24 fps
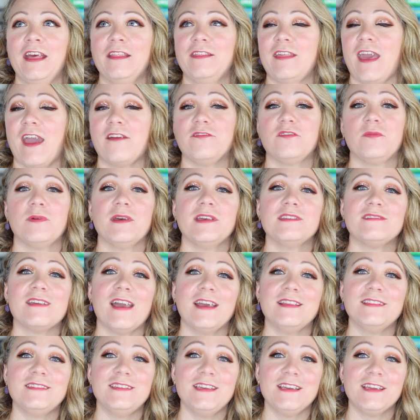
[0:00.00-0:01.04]
they have to play this
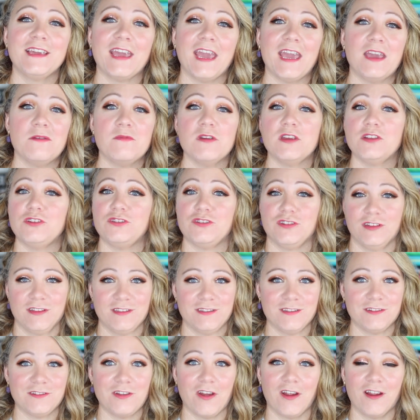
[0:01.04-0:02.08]
hide-and-seek game, and she's
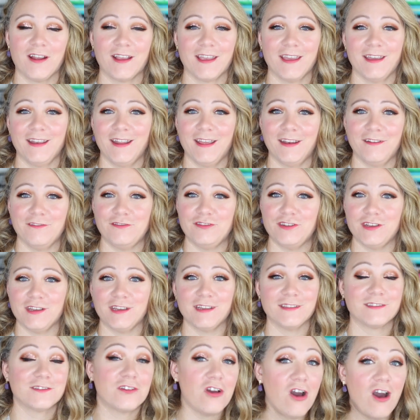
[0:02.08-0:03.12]
the target, and if she
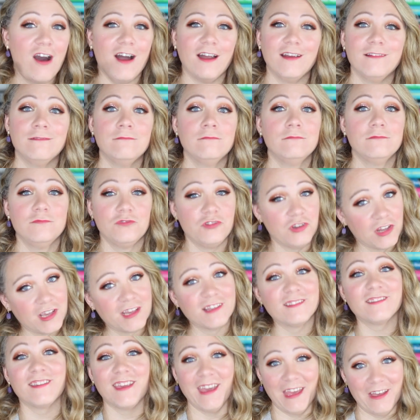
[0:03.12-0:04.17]
gets caught, she
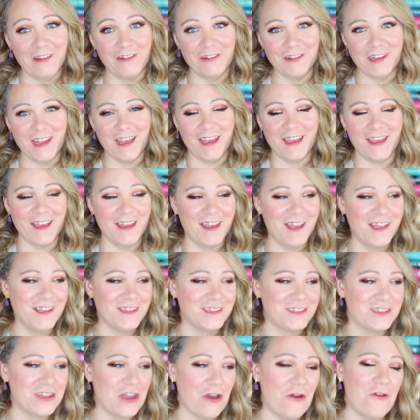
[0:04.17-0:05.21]
gets killed.
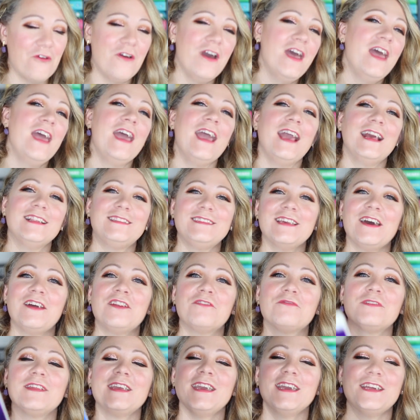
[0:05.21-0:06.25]
So it
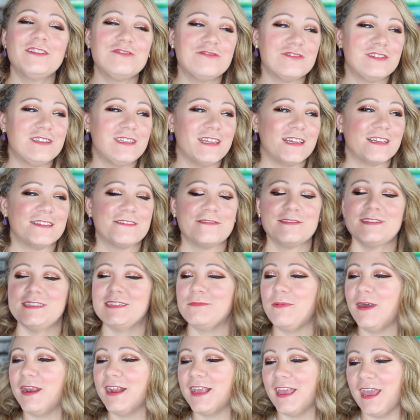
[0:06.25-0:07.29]
sounded really interesting. So this is
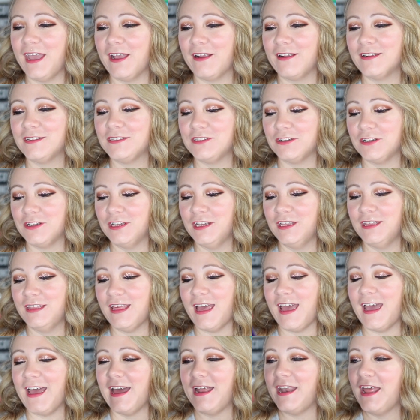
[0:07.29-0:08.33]
about a character
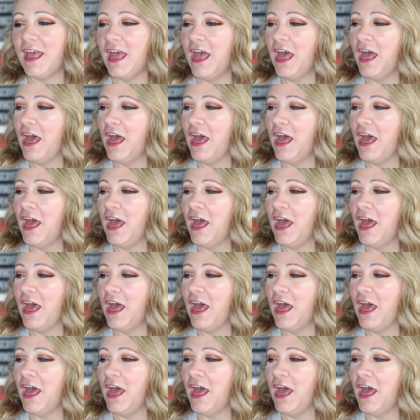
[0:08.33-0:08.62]
that